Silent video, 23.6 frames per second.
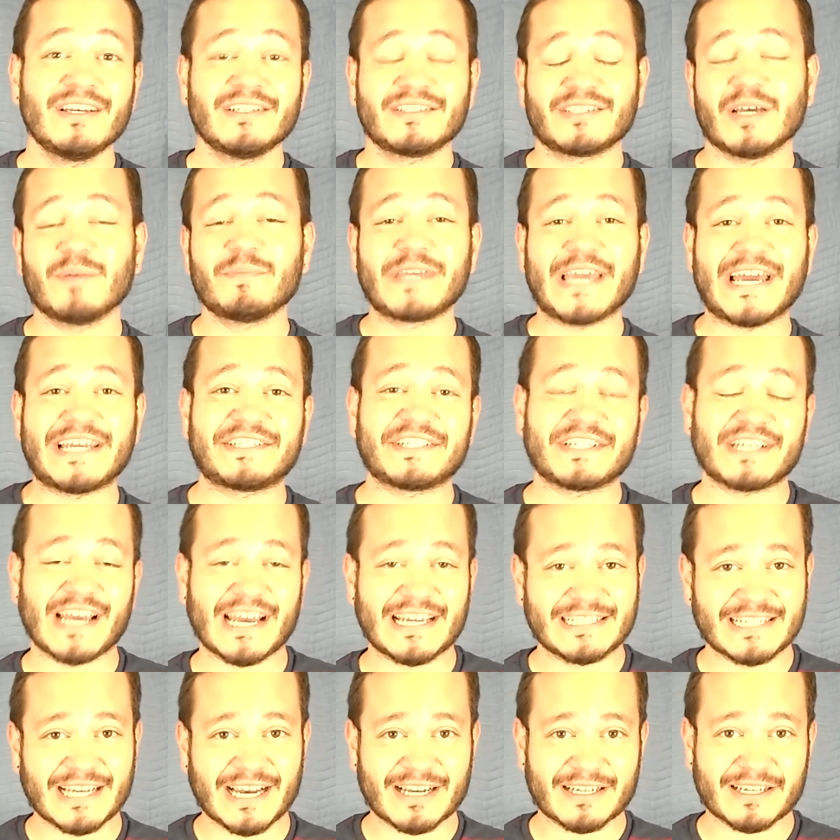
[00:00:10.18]

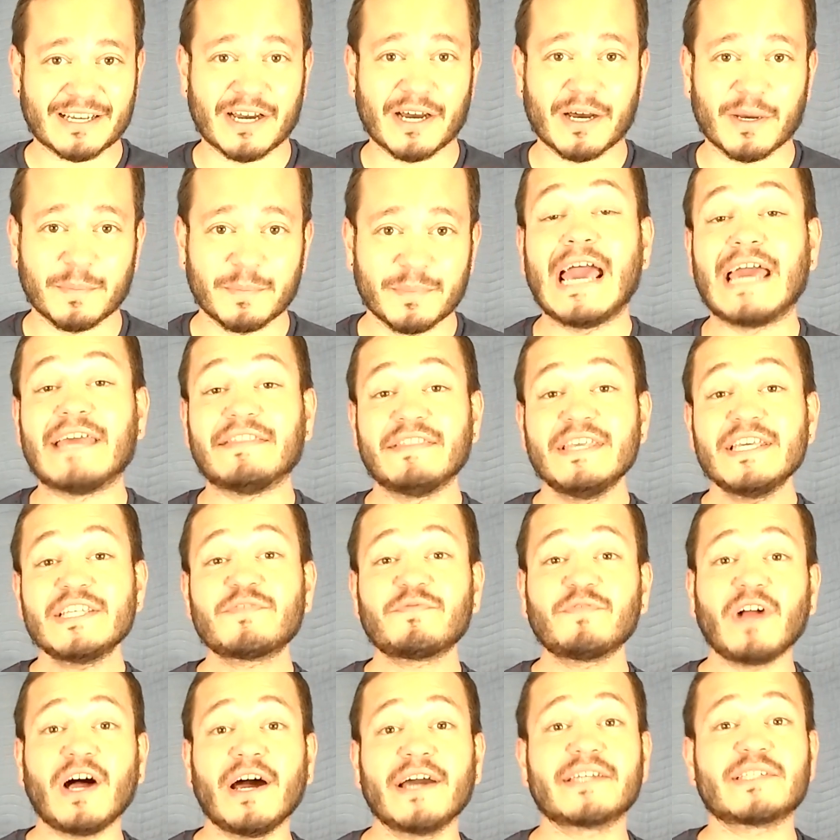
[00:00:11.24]
SomeGadgetGuy.com. And
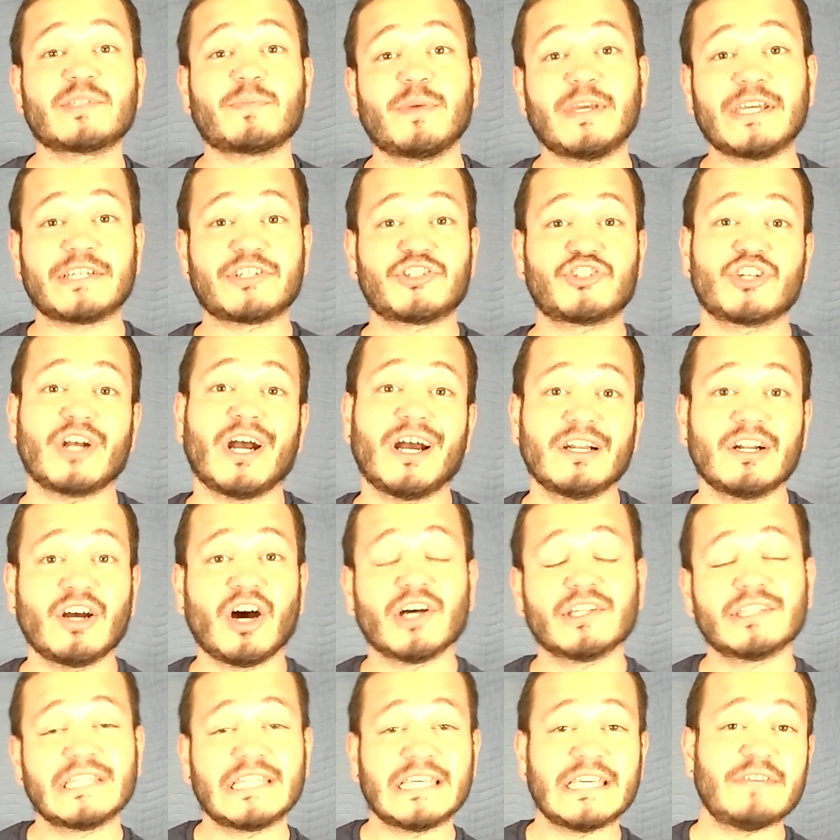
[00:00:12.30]
this vlog is being shot
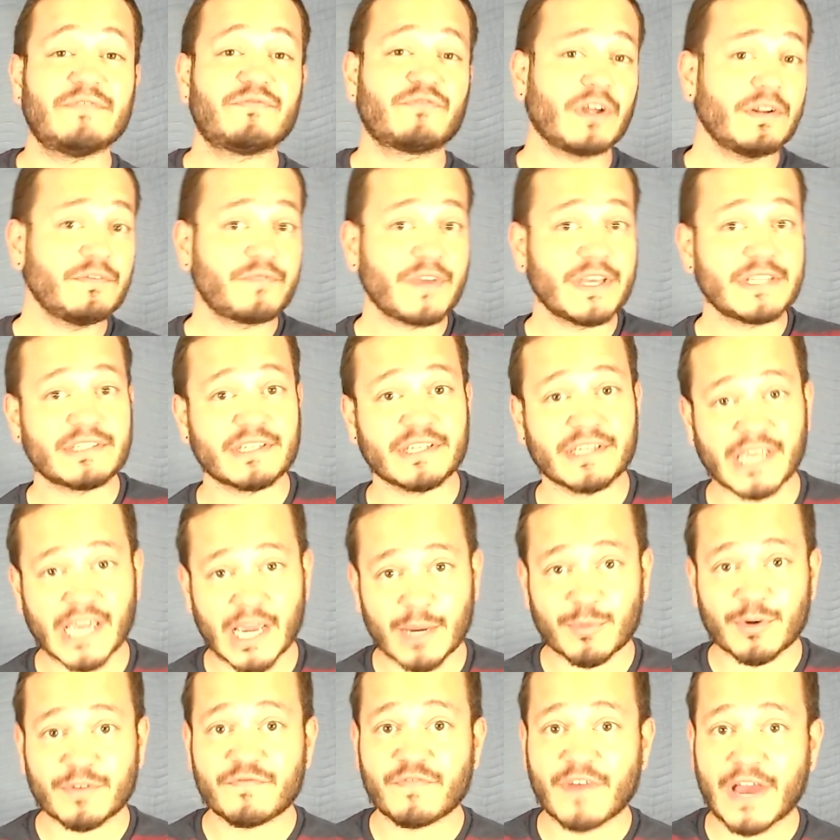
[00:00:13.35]
on the front-facing
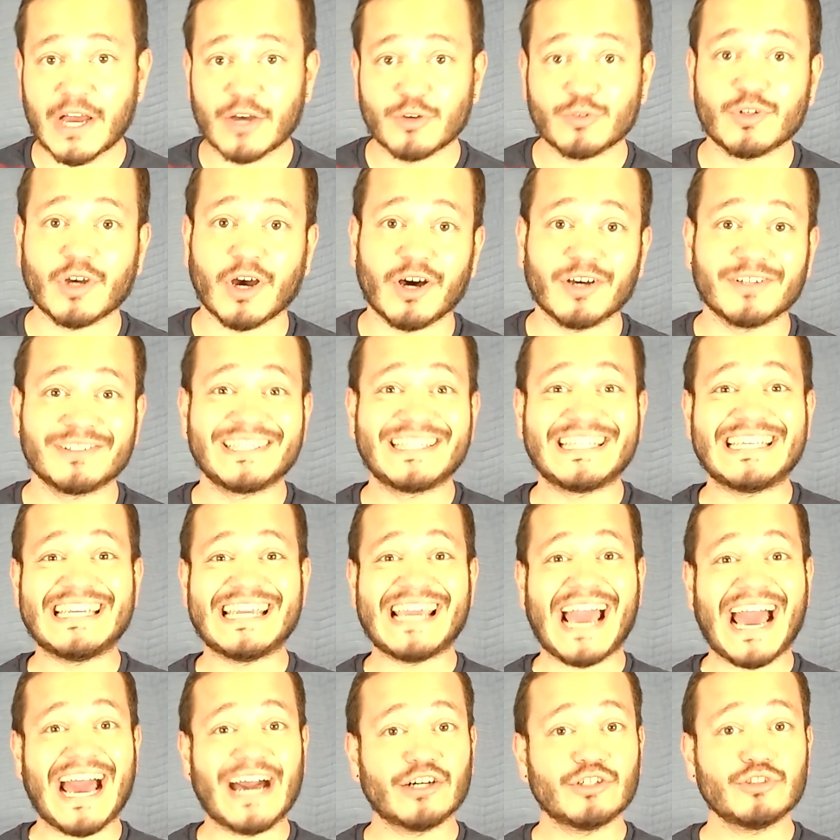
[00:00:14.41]
camera found on
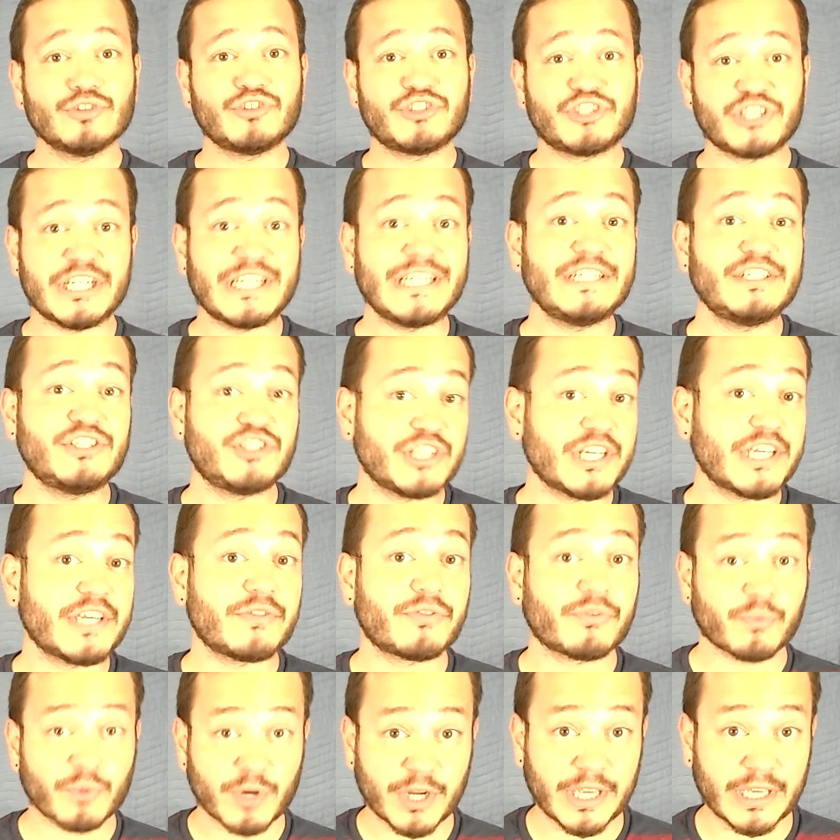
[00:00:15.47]
the LG
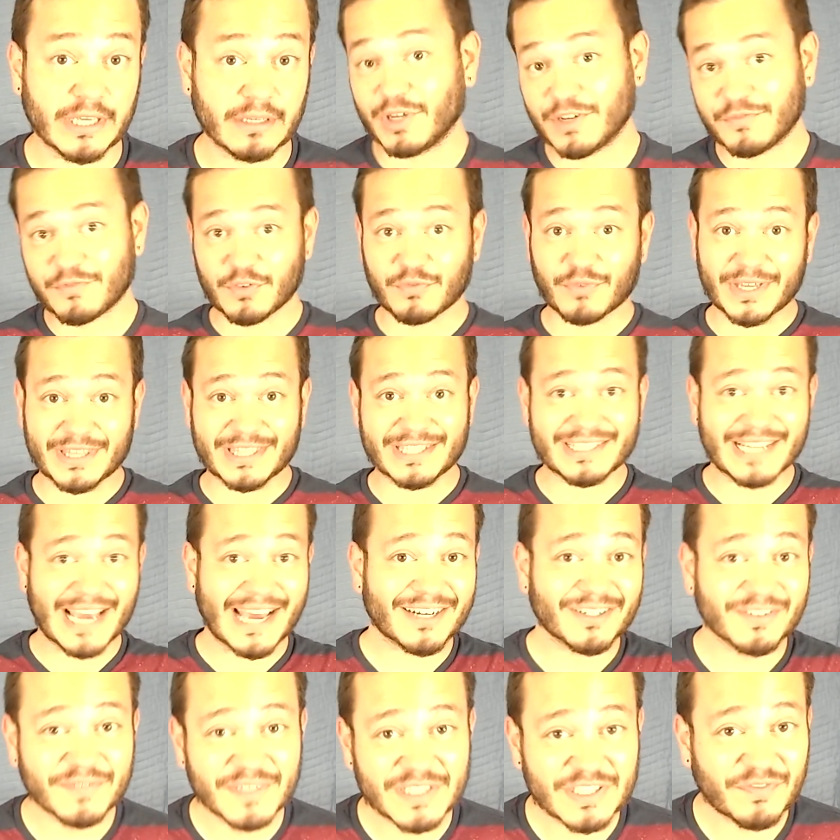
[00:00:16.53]
G3. But if you've read the
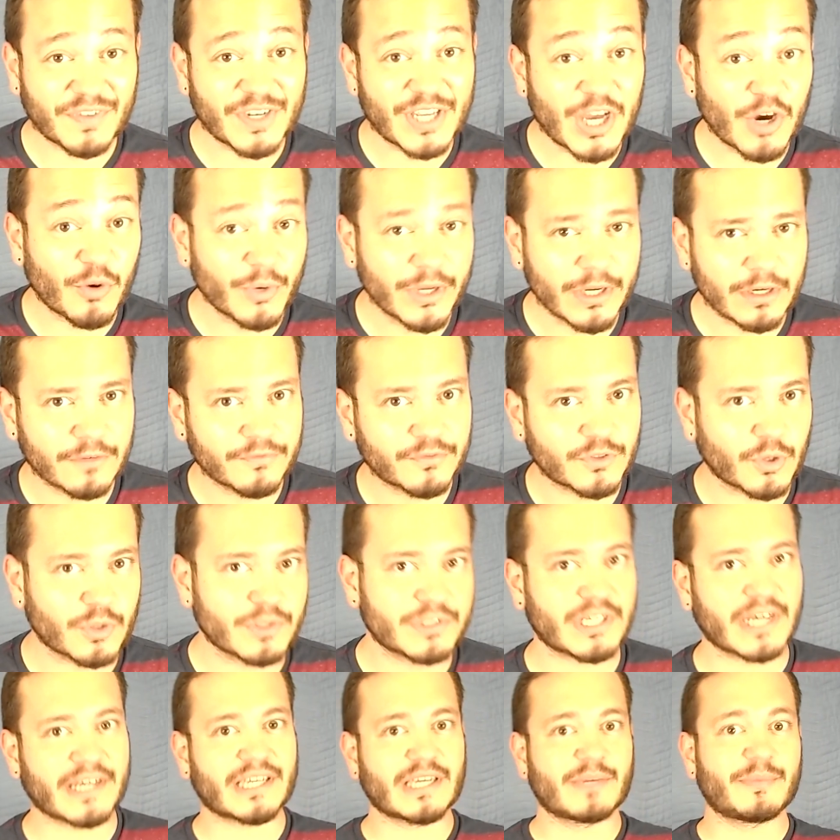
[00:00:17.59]
title of this video, we are of
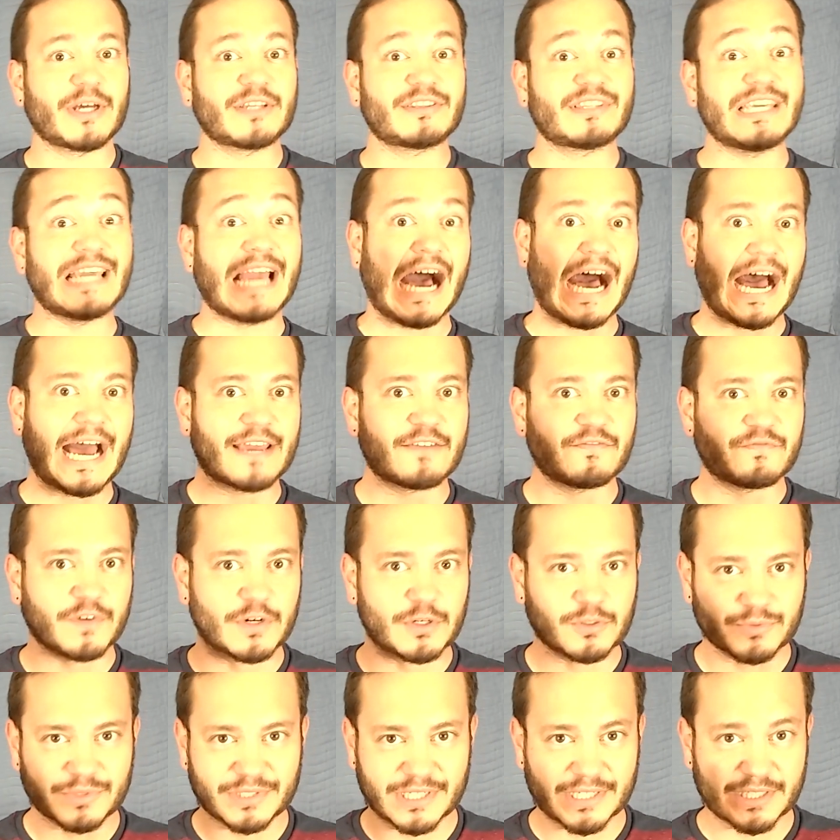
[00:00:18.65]
course talking about the
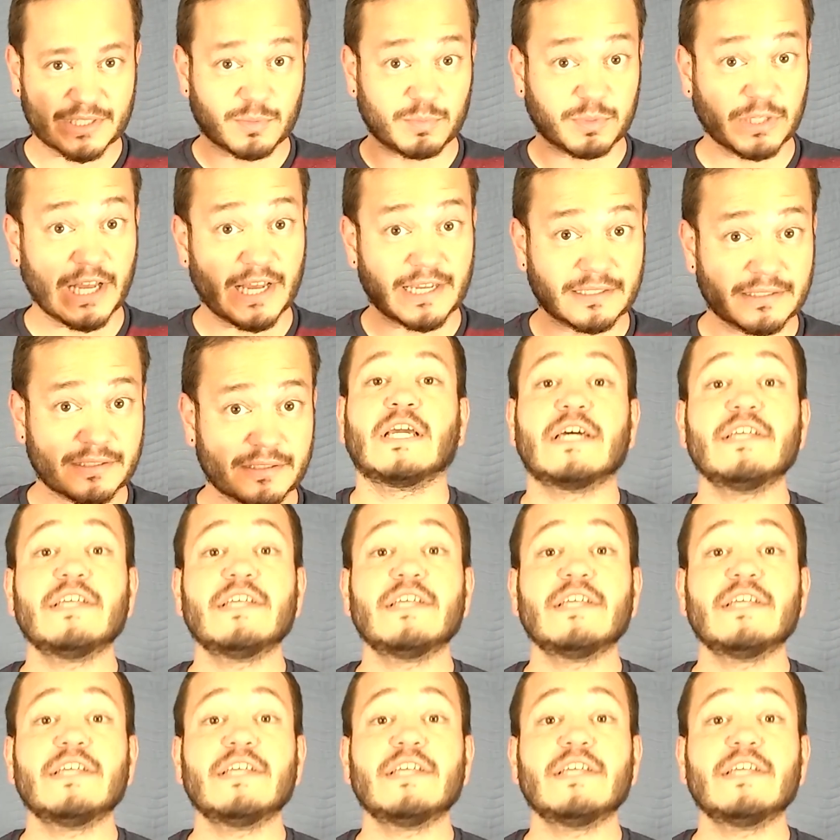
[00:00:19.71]
iPhone 6 Plus.